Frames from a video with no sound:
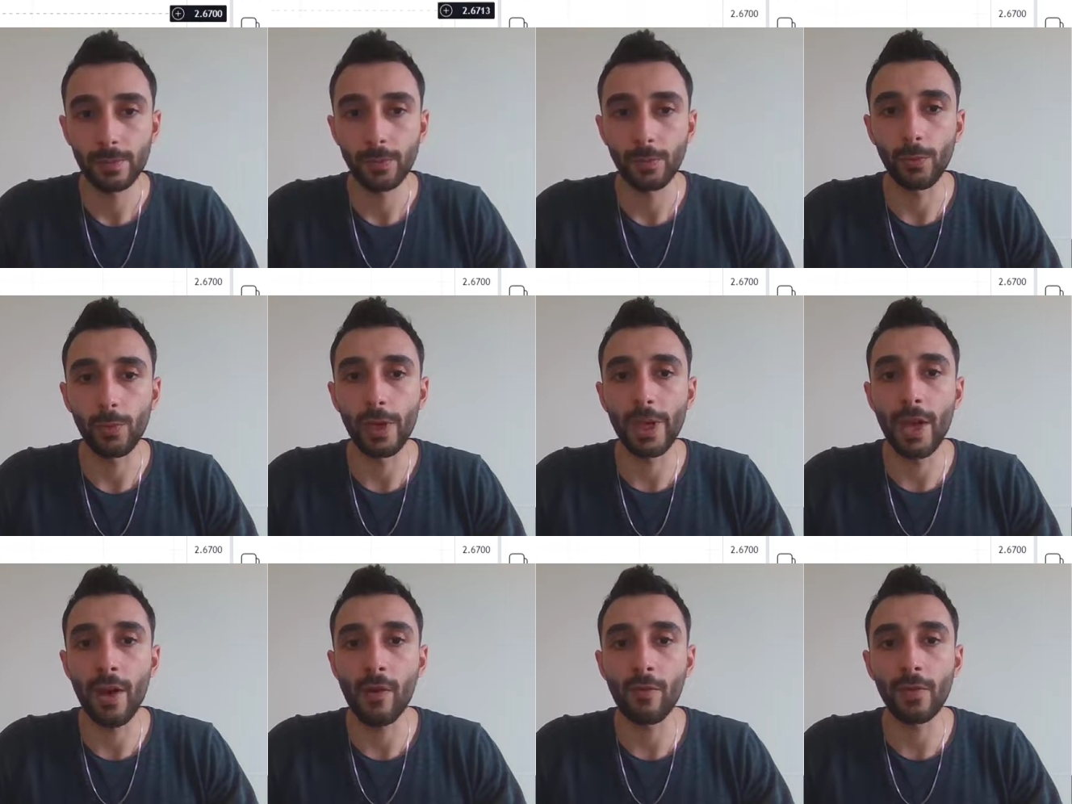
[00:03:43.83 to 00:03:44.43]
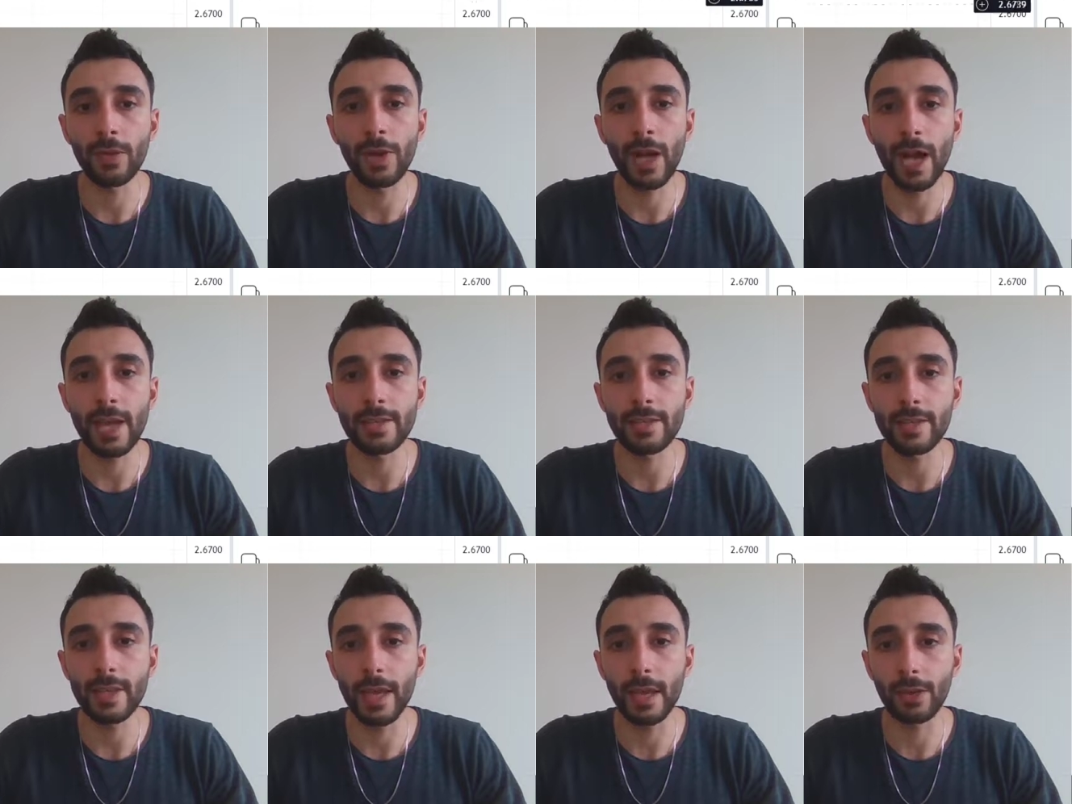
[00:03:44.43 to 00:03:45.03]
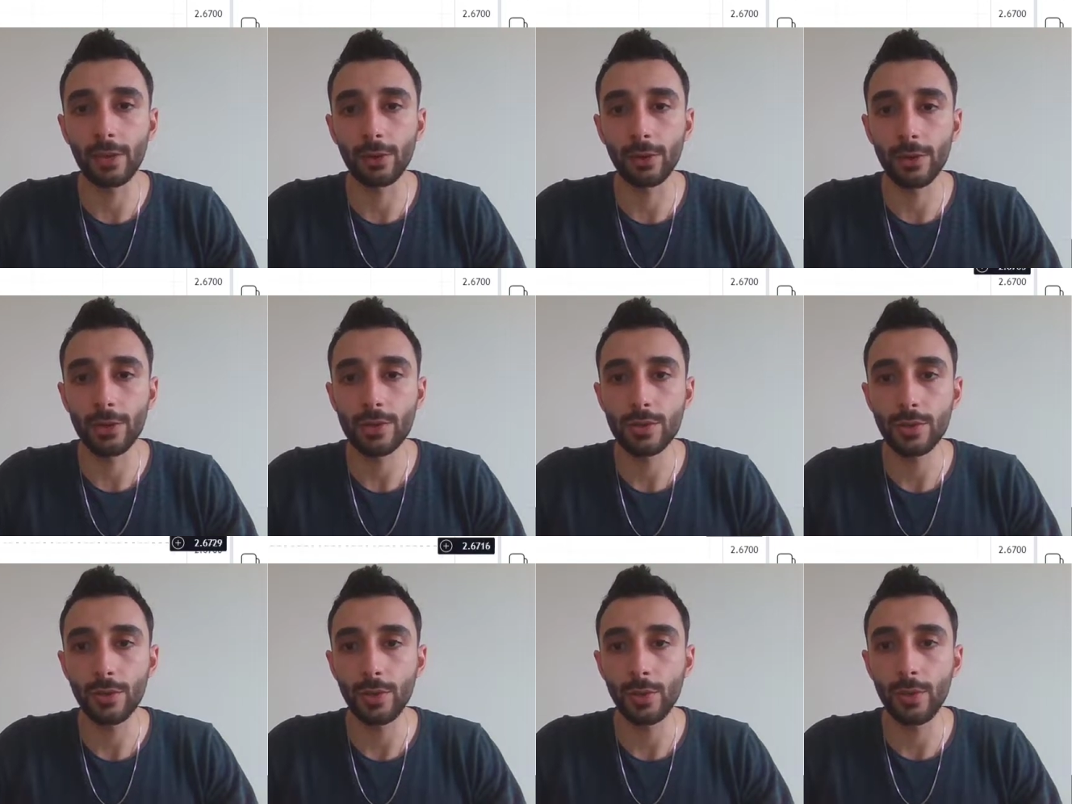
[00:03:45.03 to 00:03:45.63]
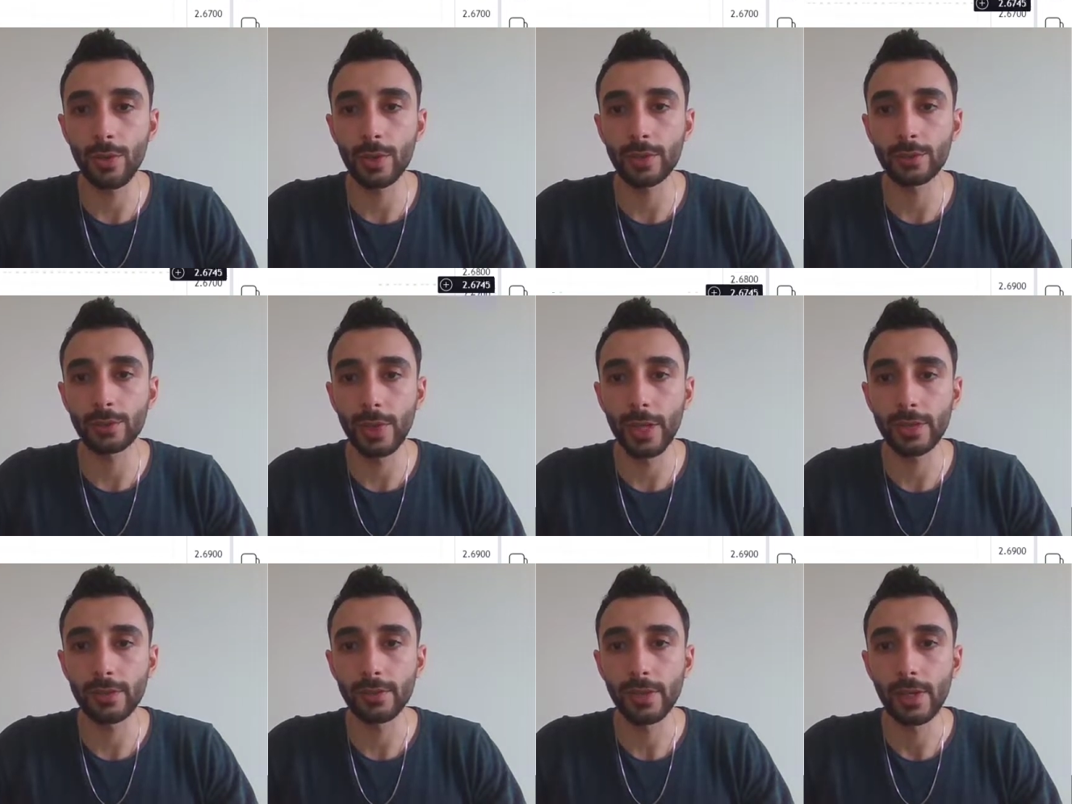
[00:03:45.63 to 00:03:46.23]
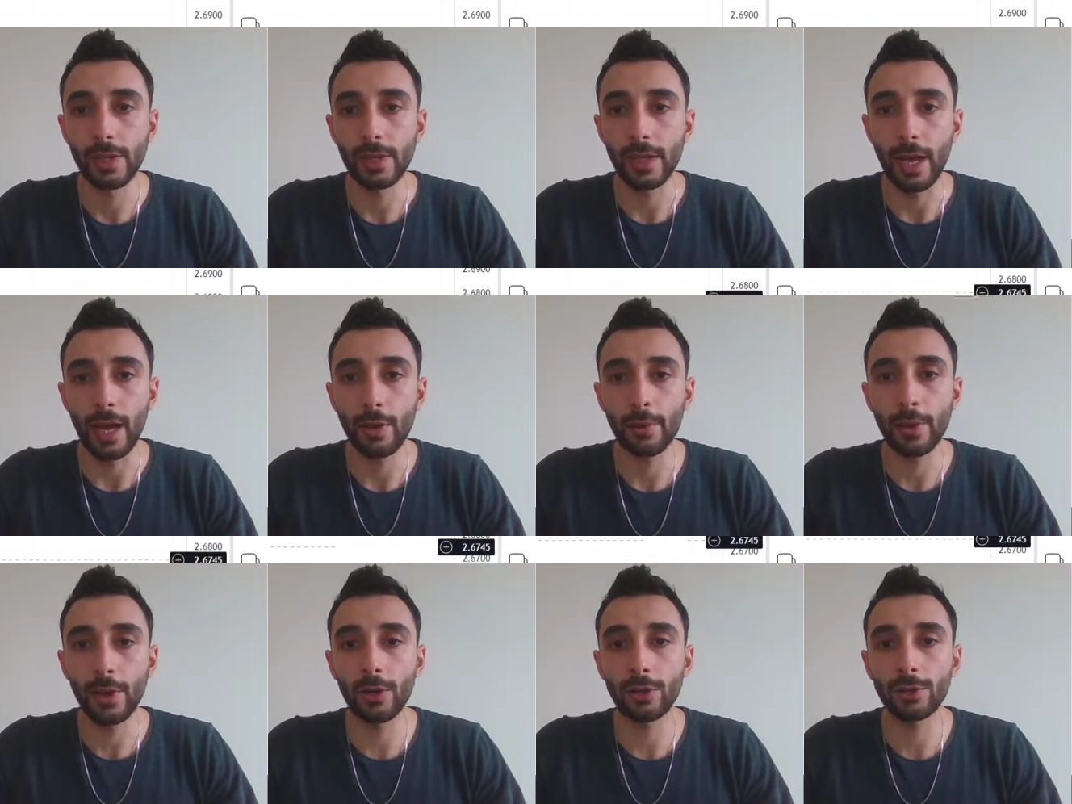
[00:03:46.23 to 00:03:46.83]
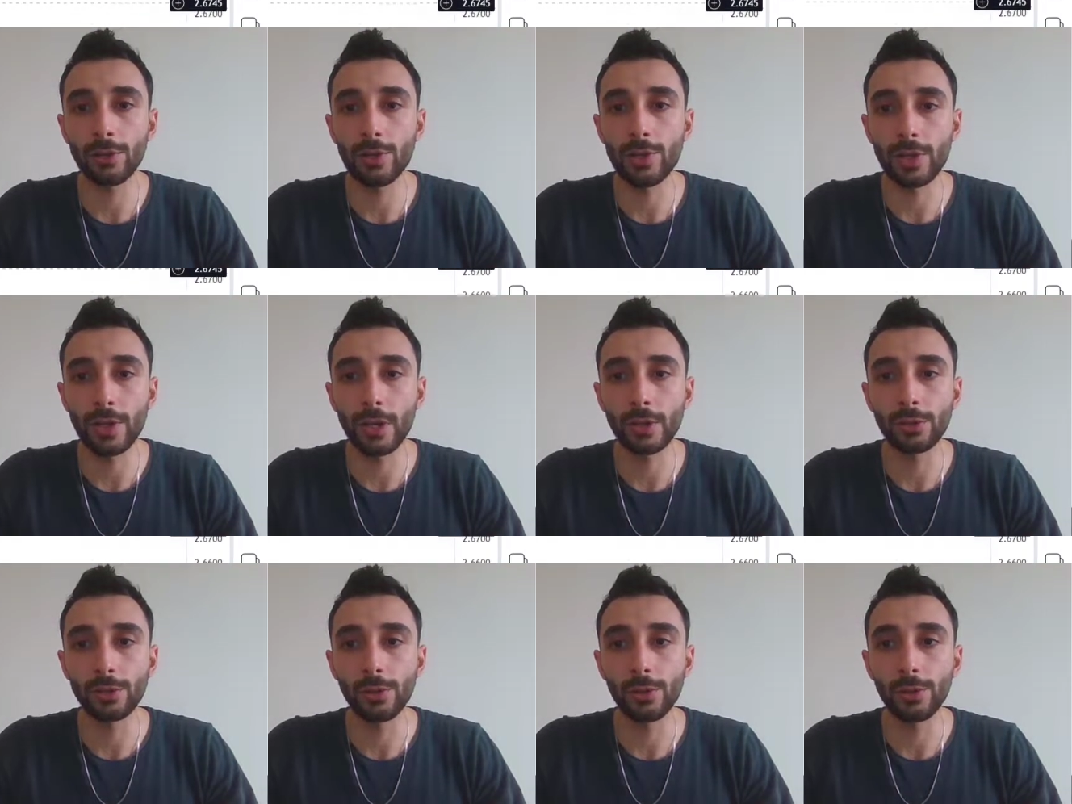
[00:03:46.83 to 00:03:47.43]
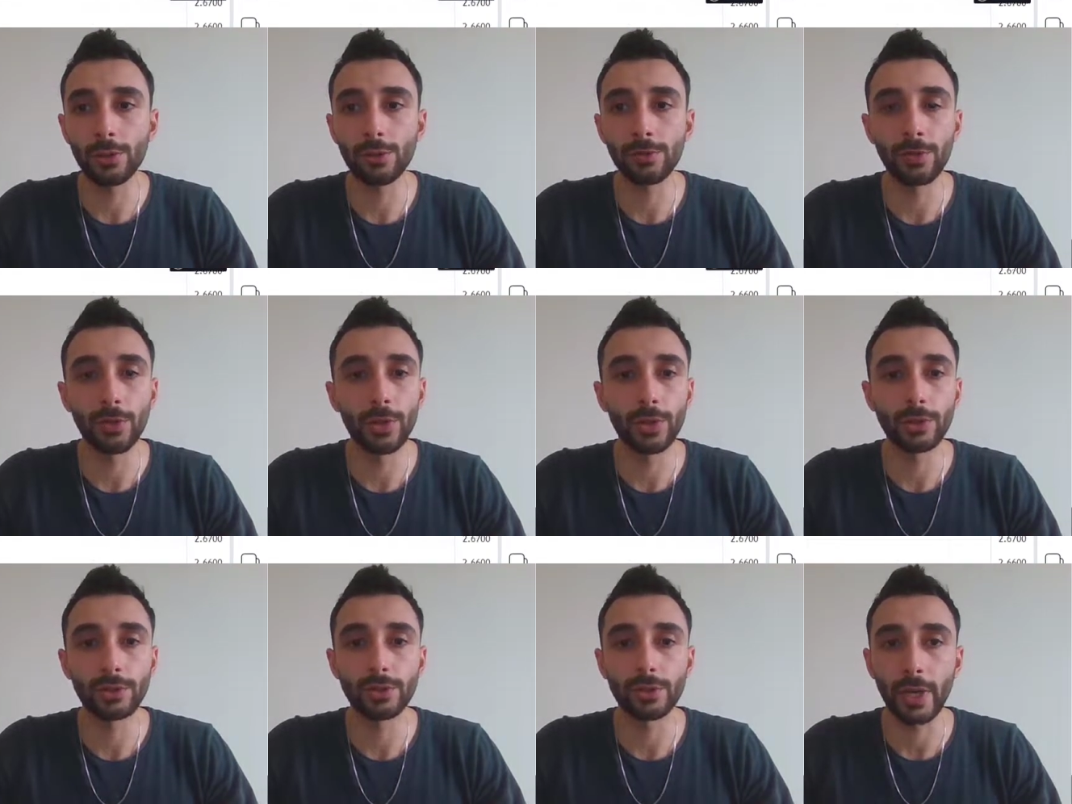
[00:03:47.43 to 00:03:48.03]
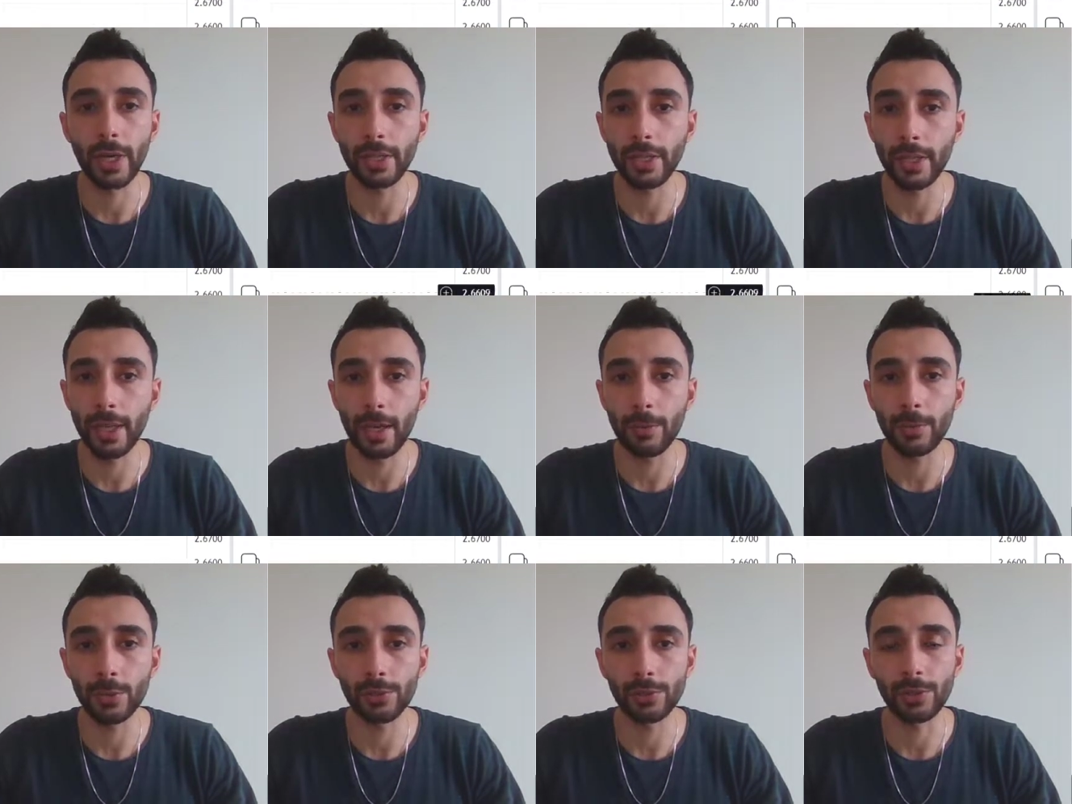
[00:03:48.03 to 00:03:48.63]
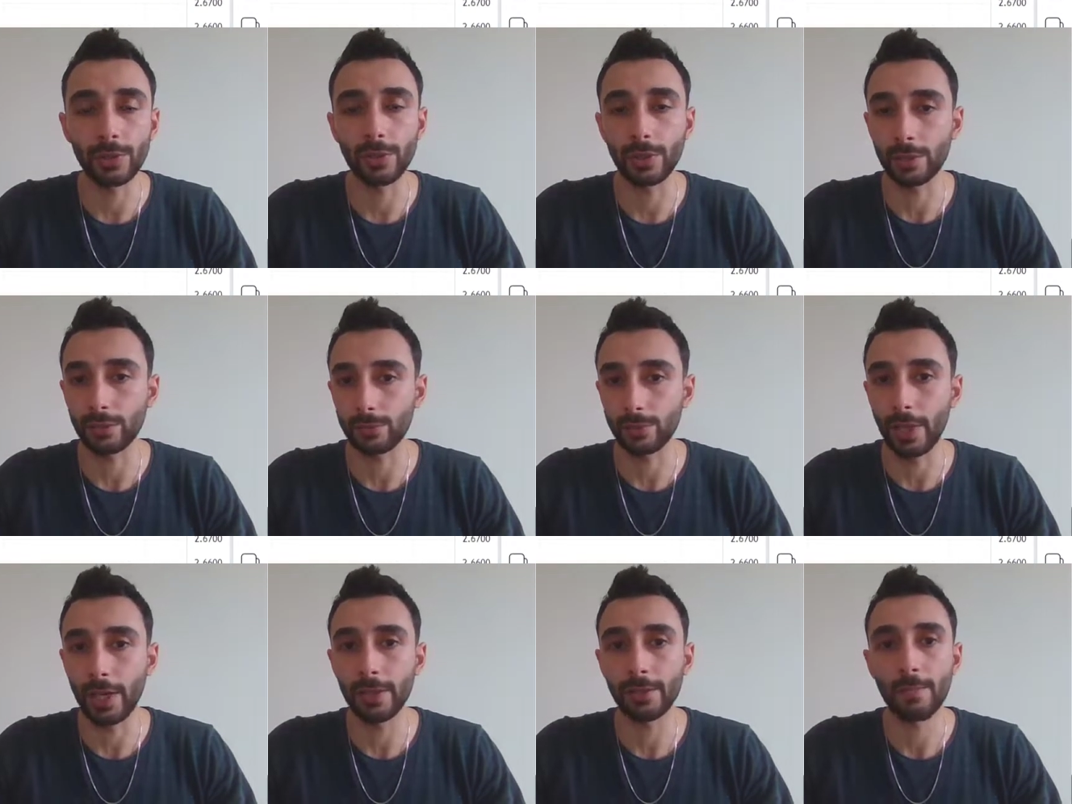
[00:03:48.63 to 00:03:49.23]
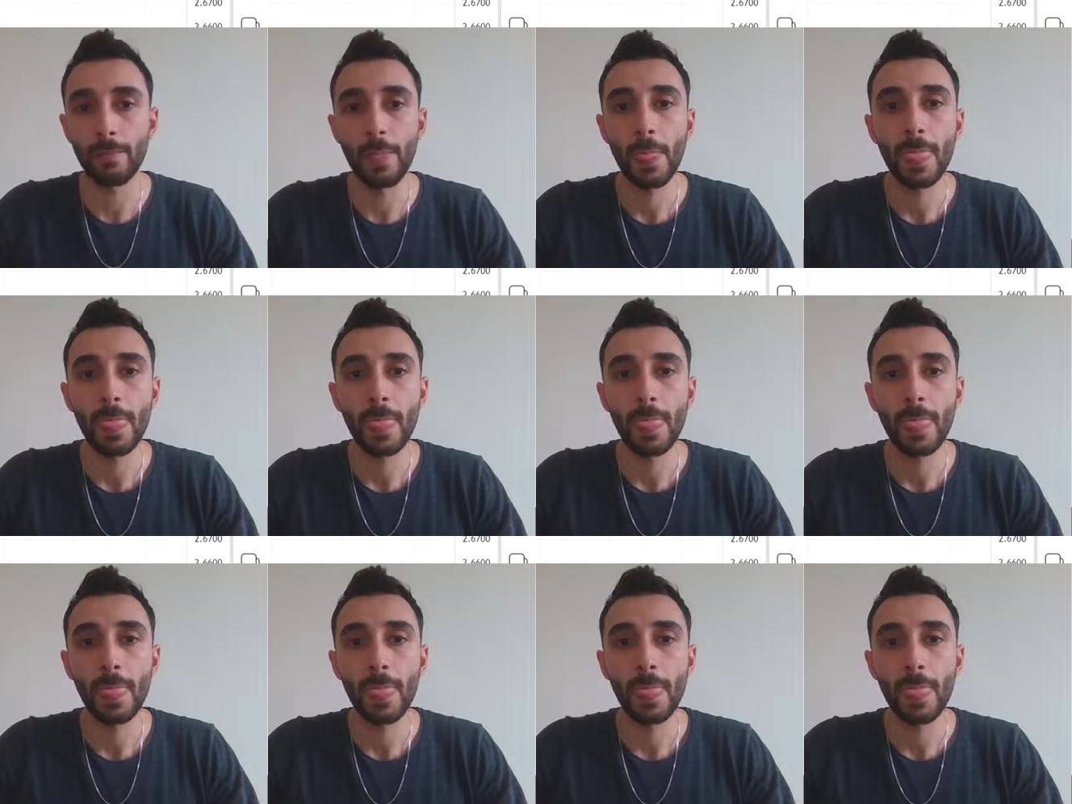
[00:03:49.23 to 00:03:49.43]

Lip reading: Whenever I see a cross on the trend, I'm going to start to look for trading opportunities, right?